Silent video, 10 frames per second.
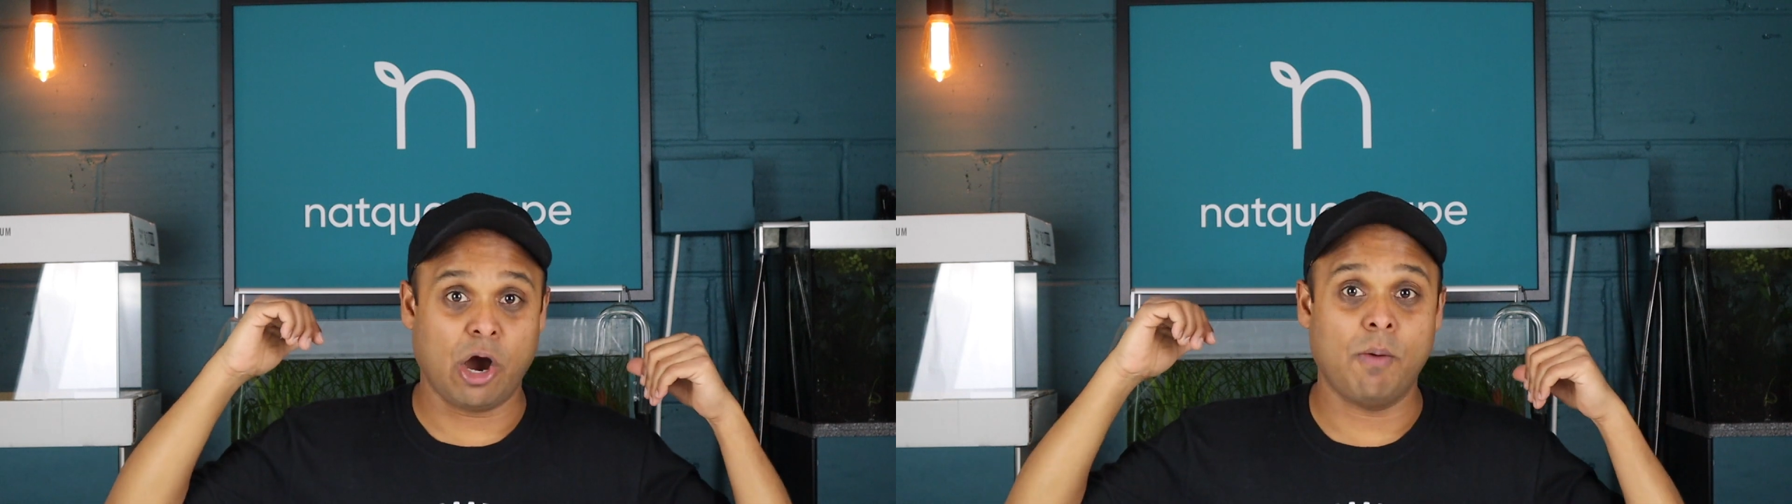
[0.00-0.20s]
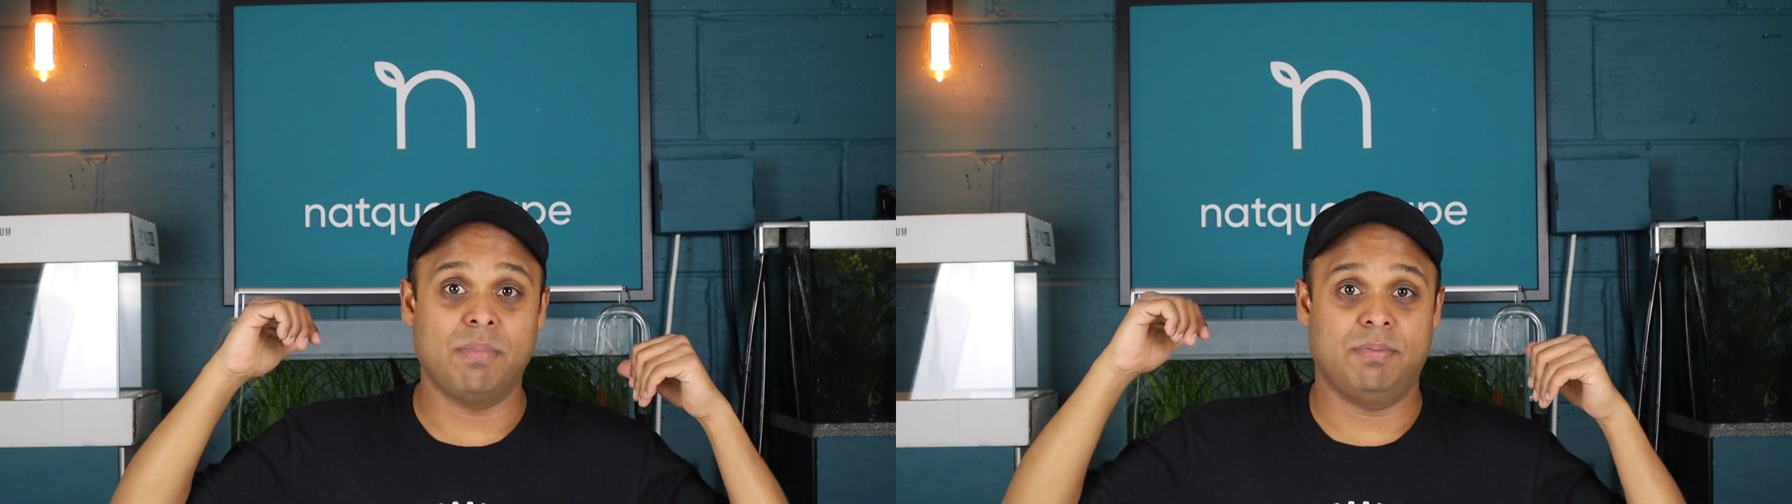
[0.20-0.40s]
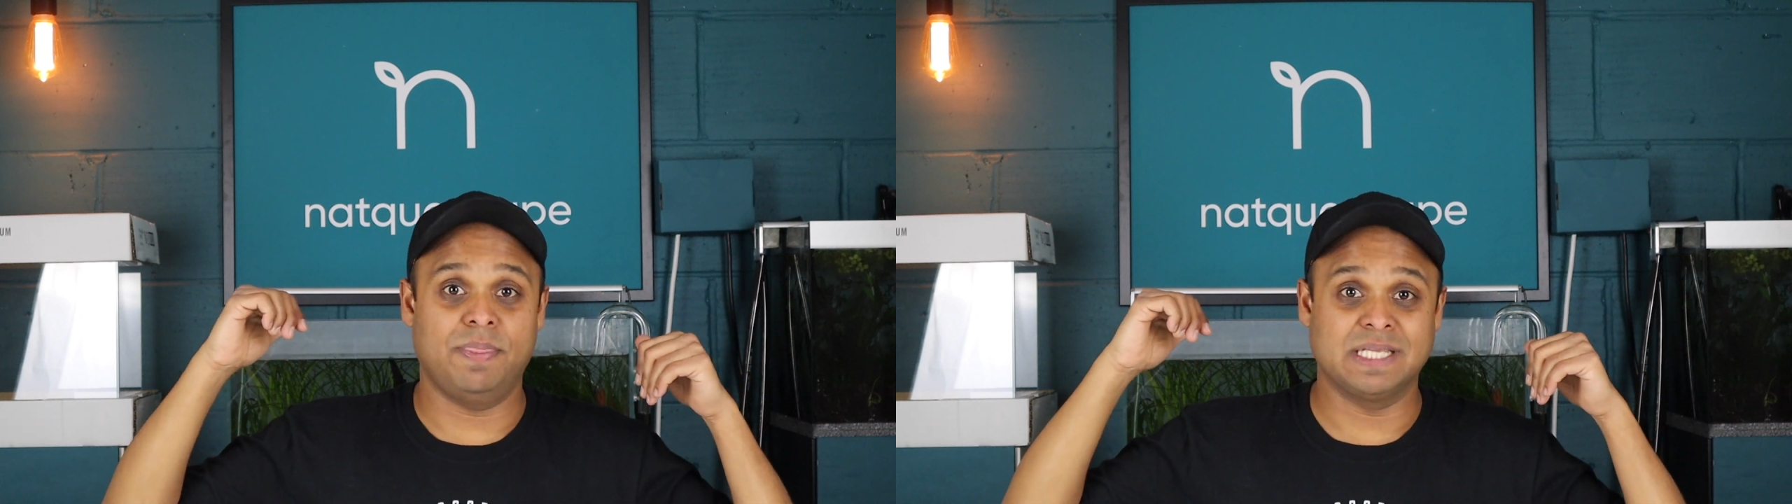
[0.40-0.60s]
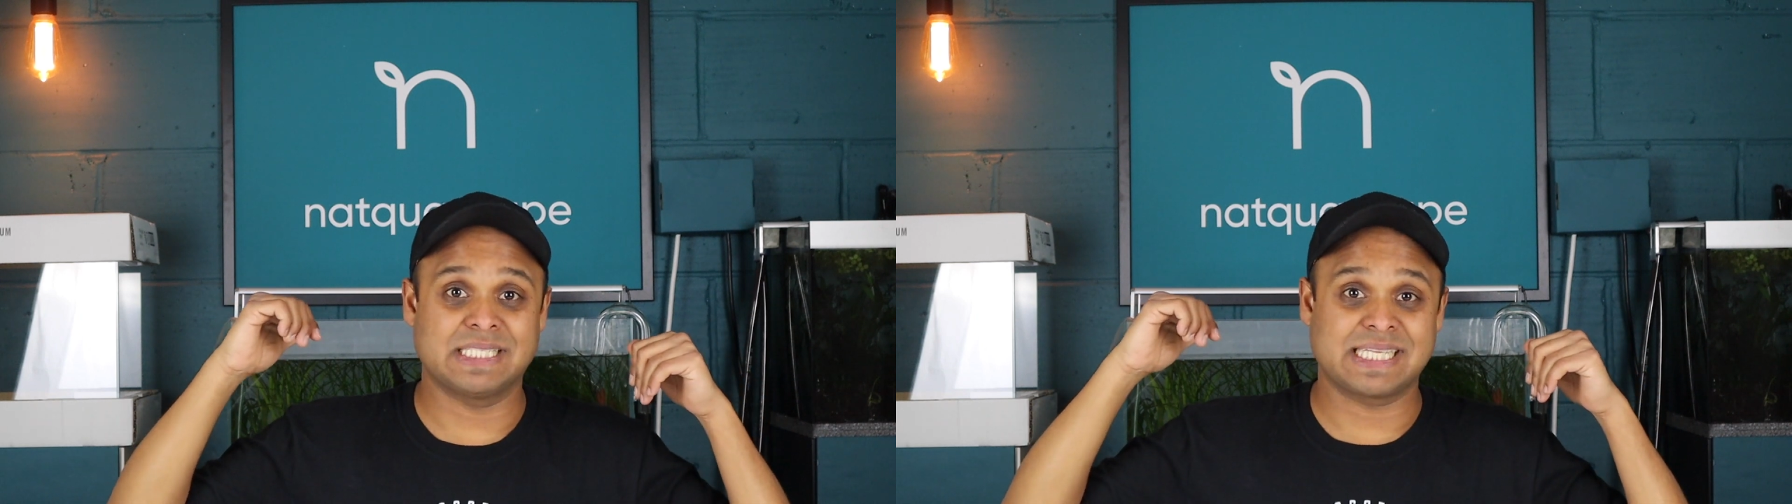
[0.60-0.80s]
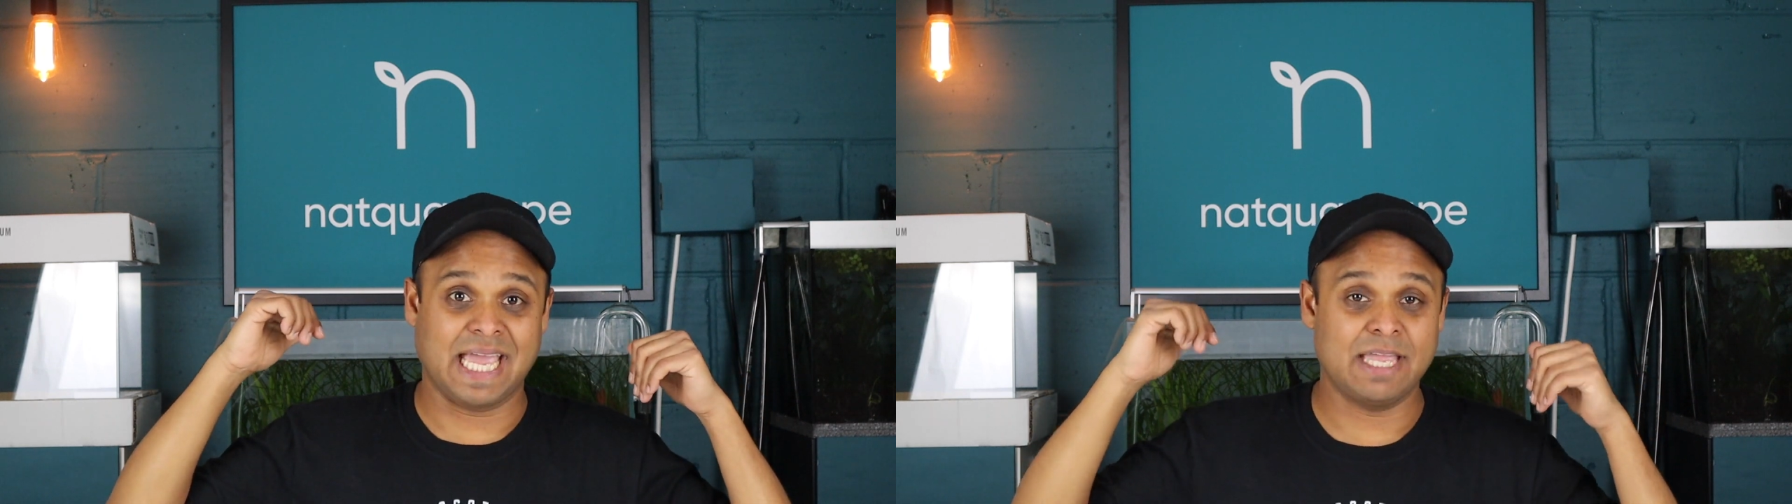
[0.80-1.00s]
up the
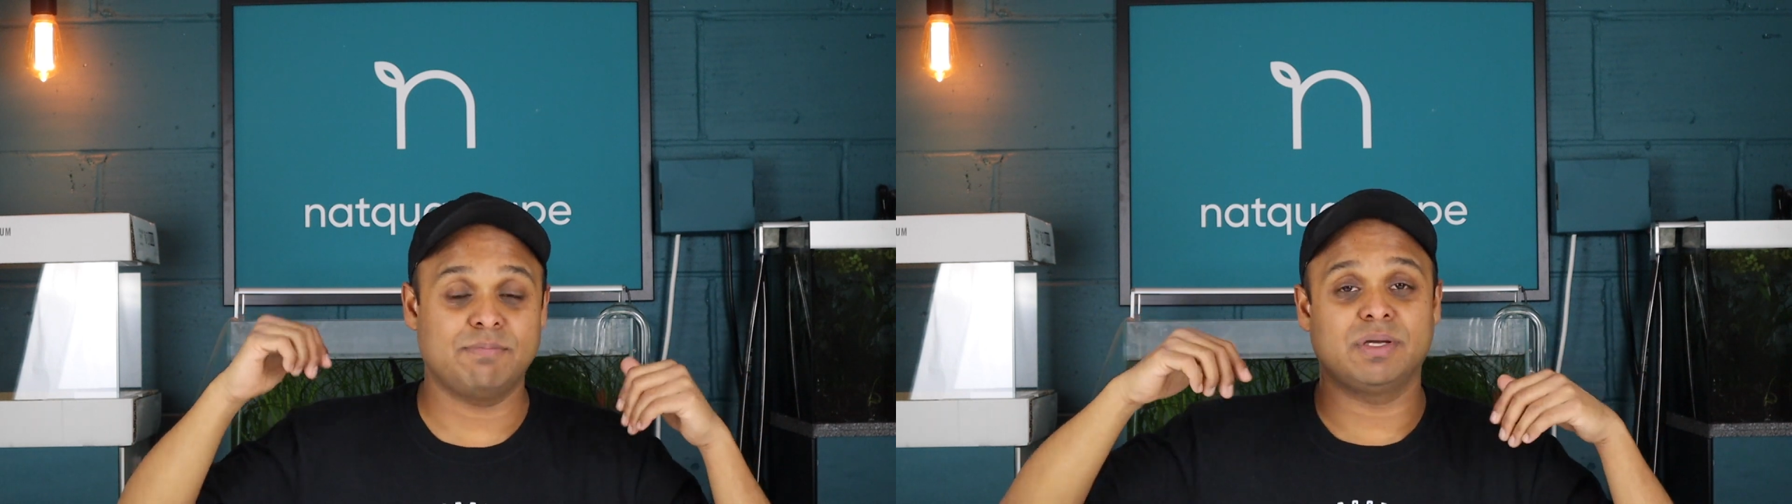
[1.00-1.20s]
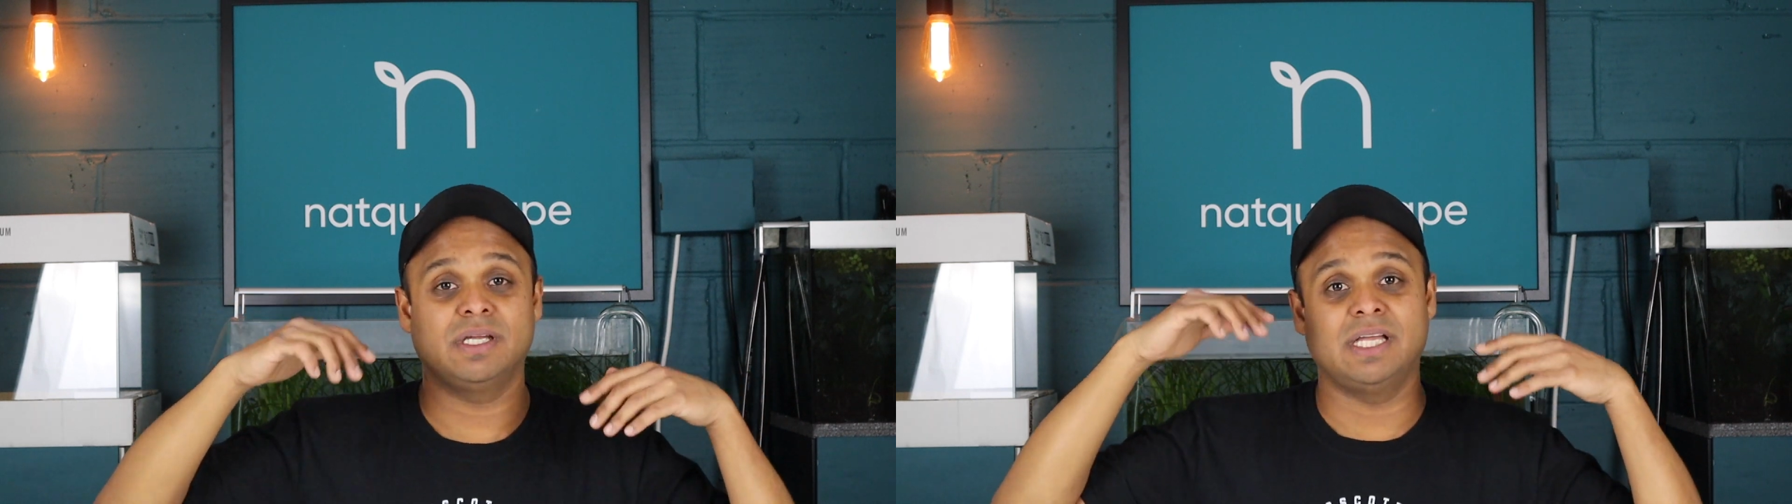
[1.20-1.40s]
scape.